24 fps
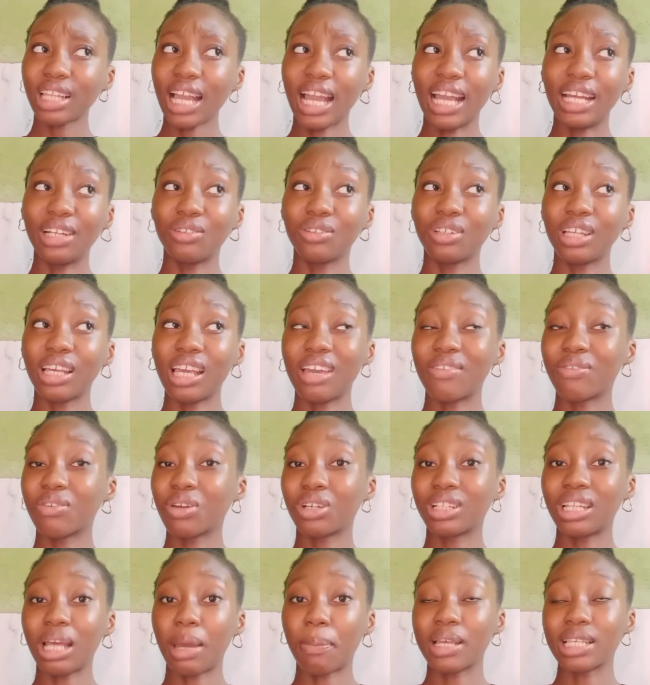I don't, every
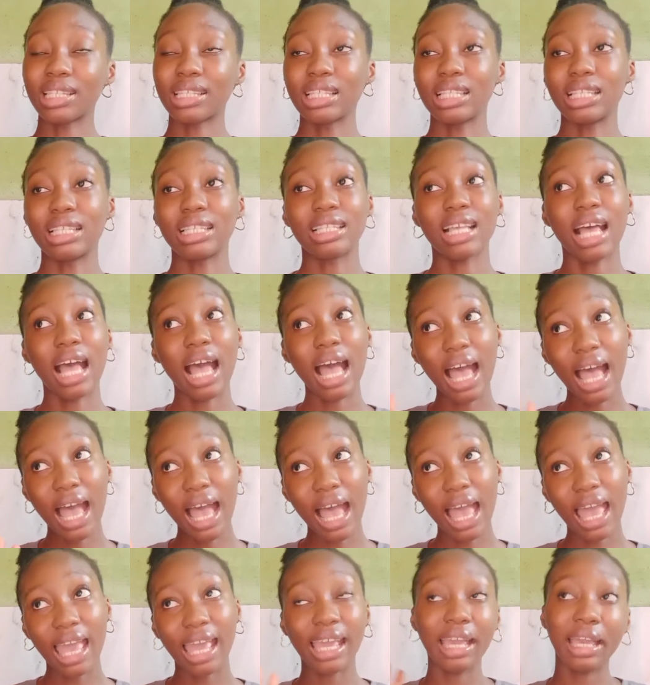other person is,
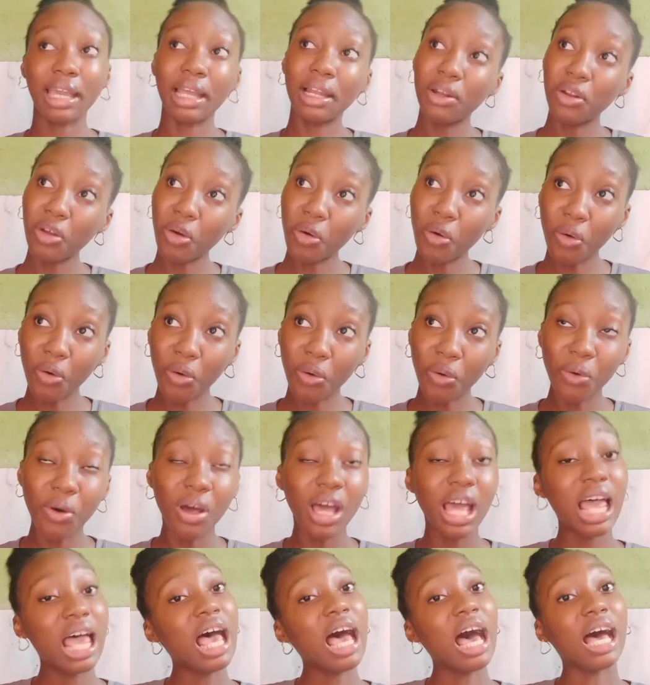hi, hello,
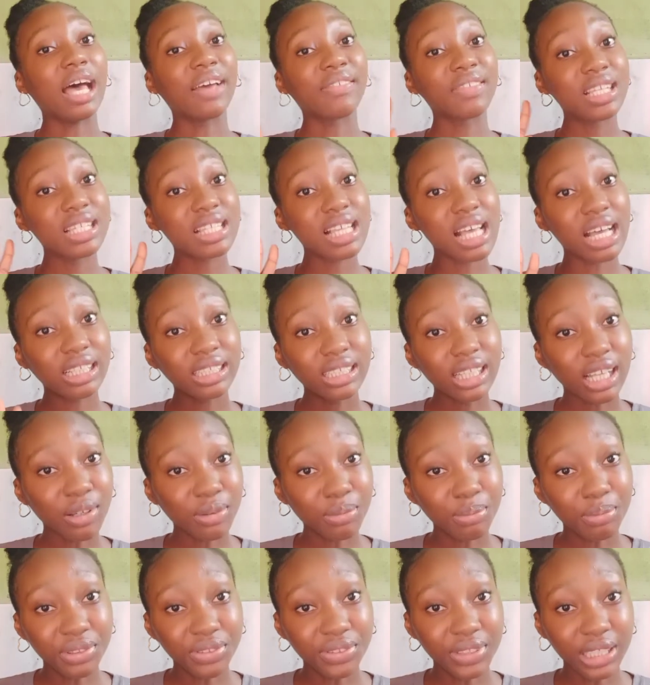have this
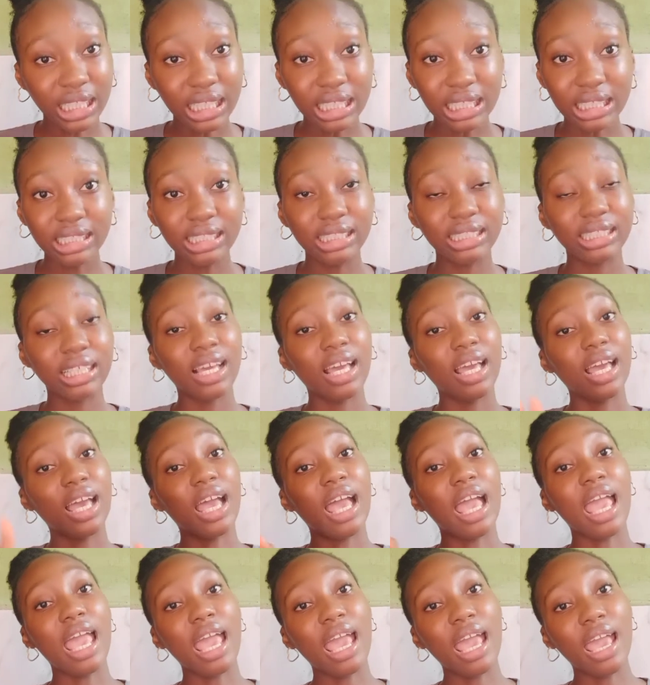handout been released?
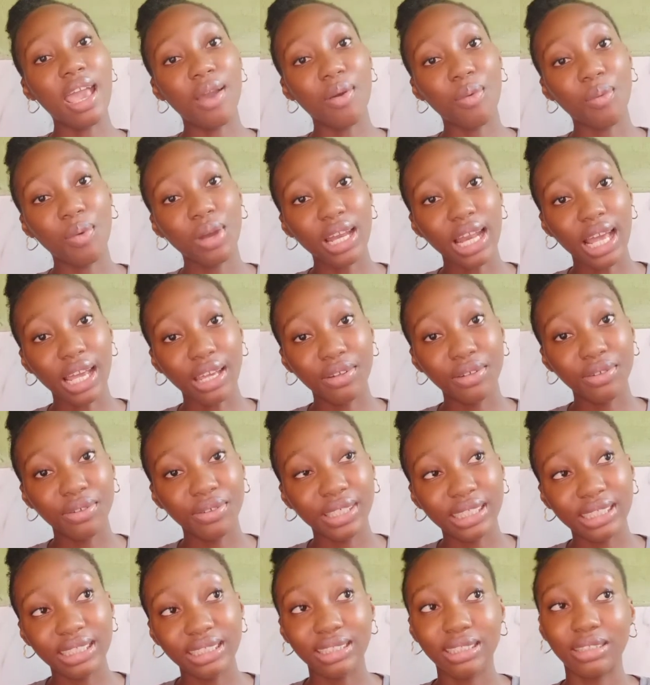And when are you
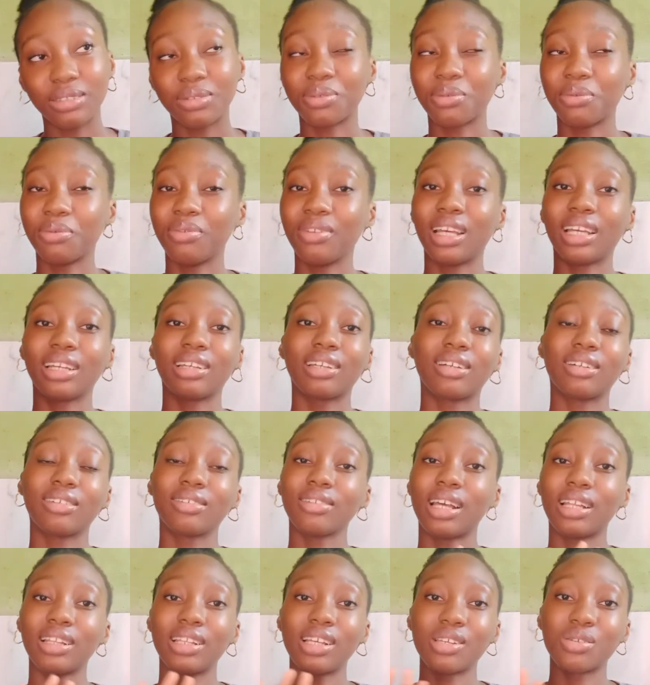reading this one? Like,
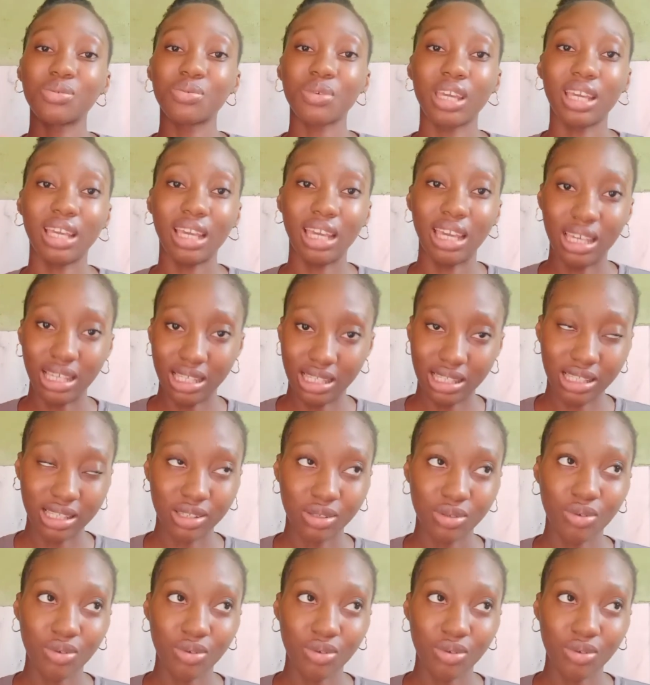and that's where it ends.